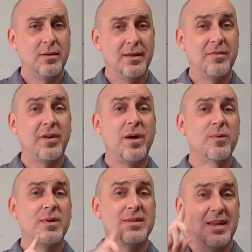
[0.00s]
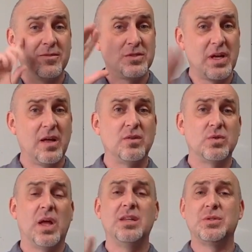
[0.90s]
if I were a deaf child
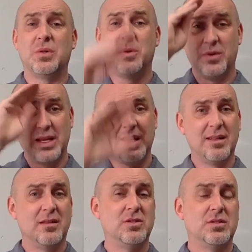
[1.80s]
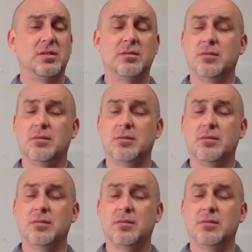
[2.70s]
trying to learn English,